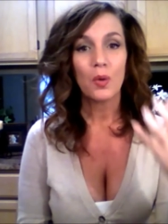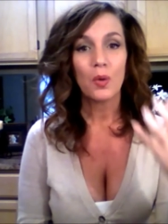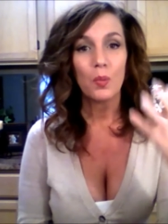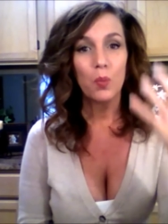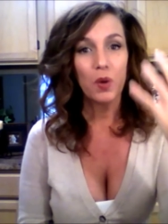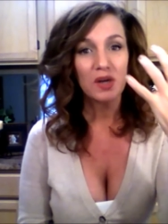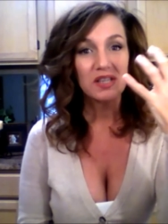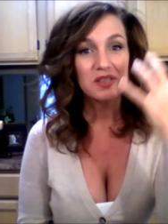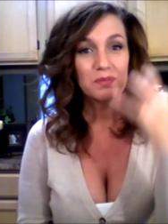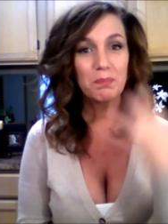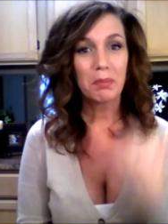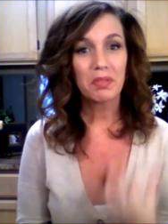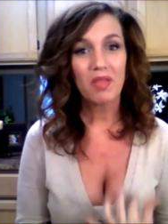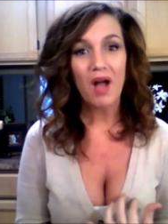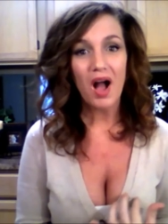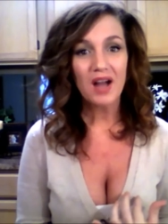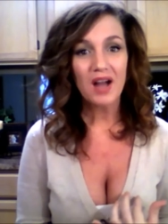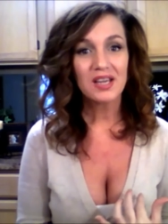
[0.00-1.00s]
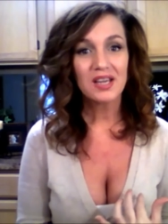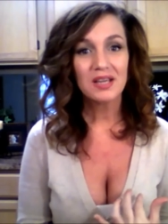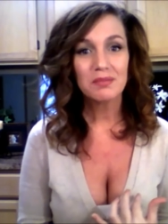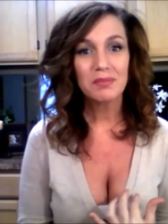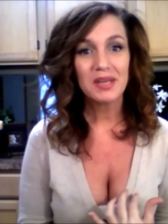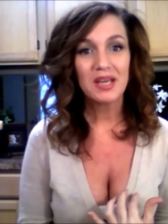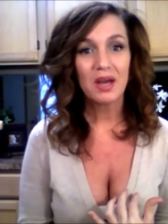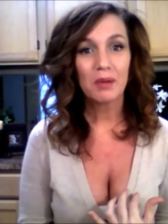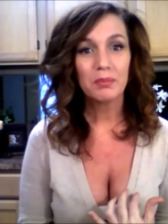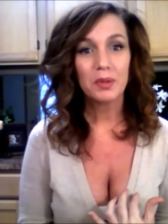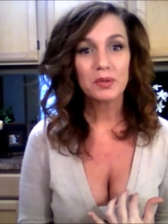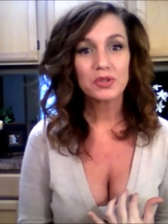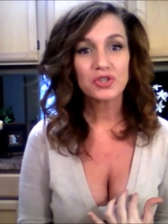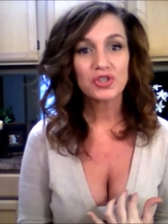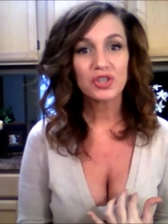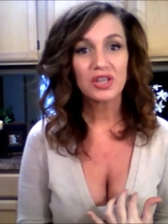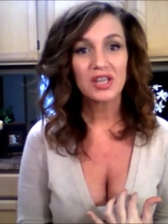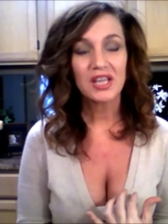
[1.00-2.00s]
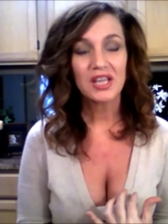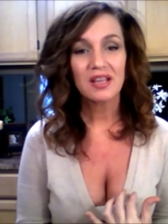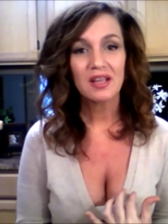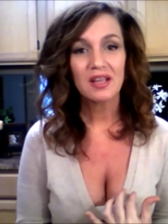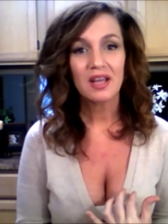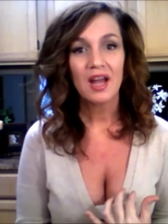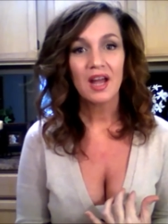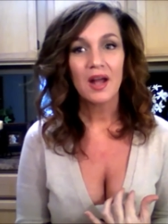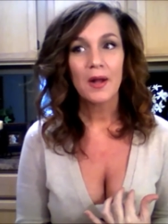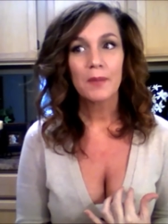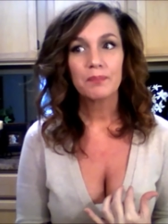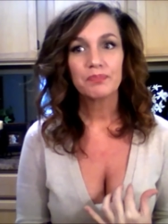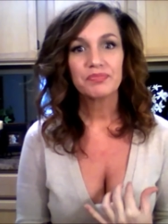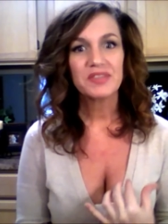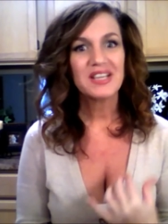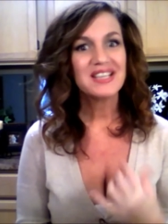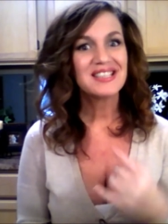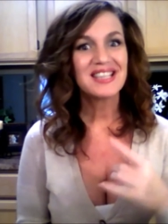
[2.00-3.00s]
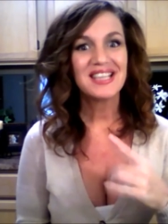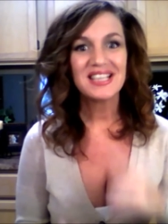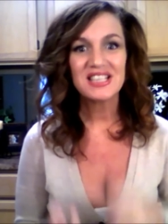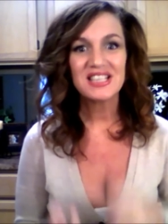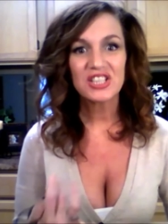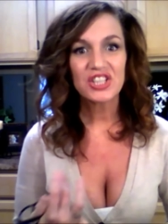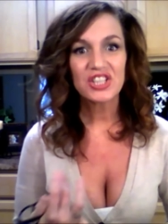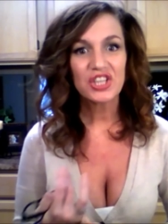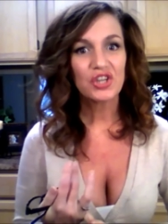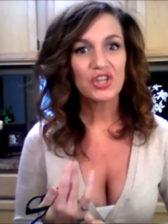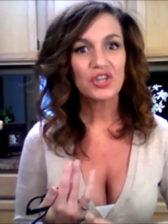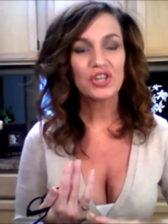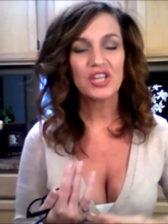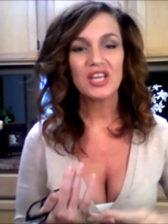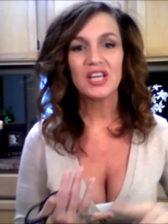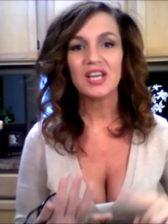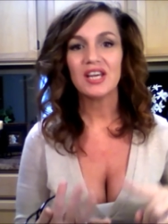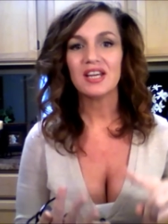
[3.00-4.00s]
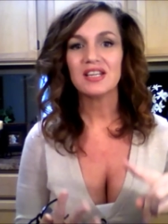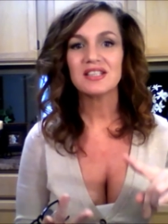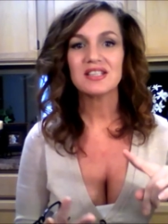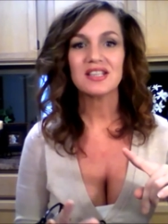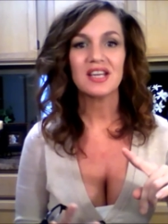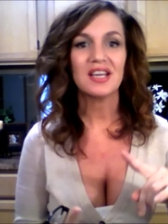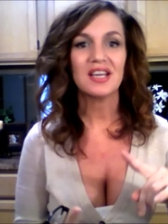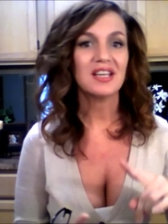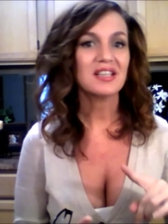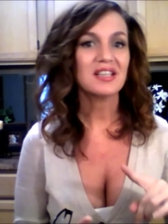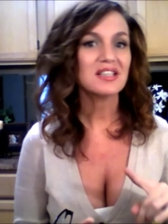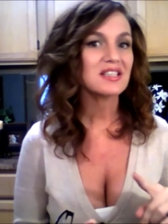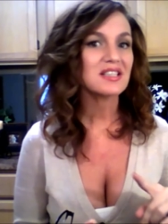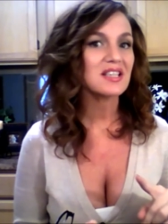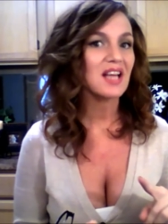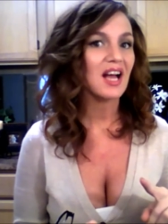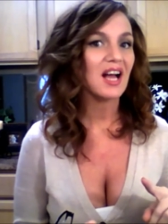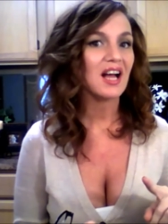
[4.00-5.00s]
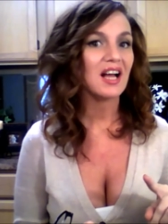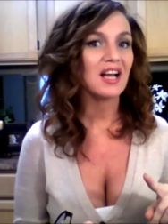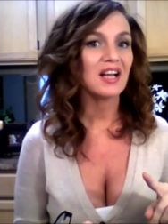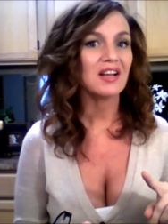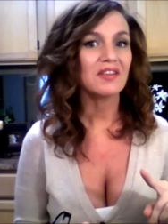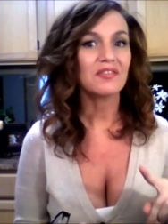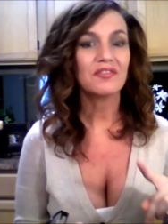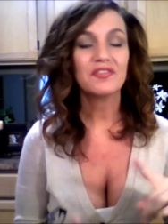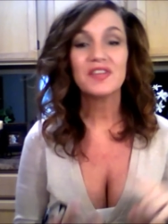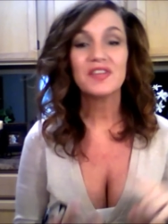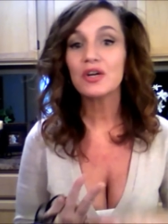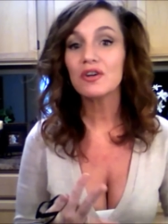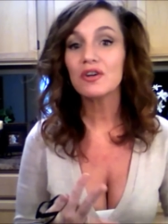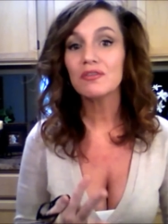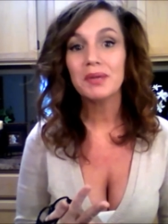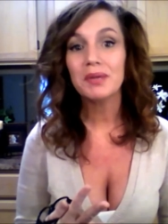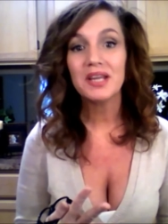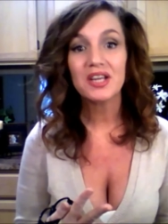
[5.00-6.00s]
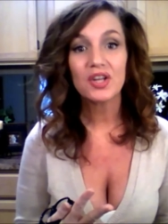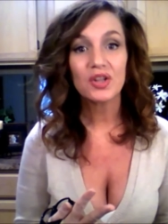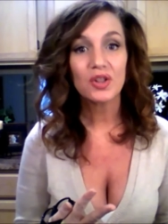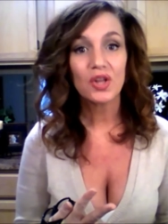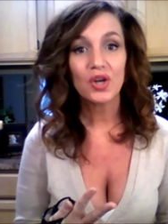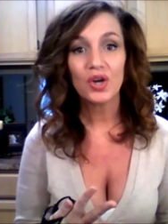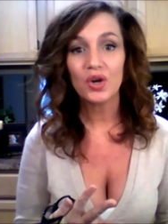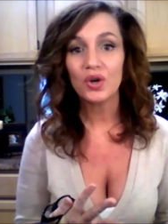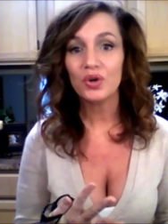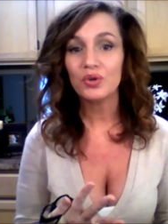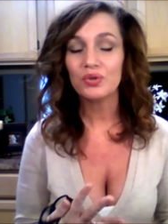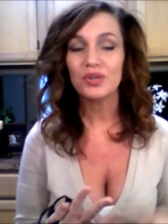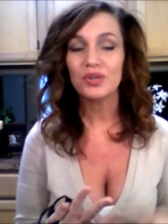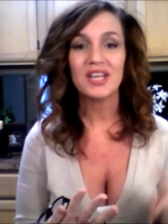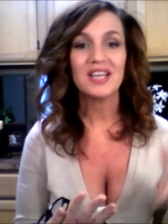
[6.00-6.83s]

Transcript: What is blocking me emotionally? Is it insecurity? Is it fear of being alone?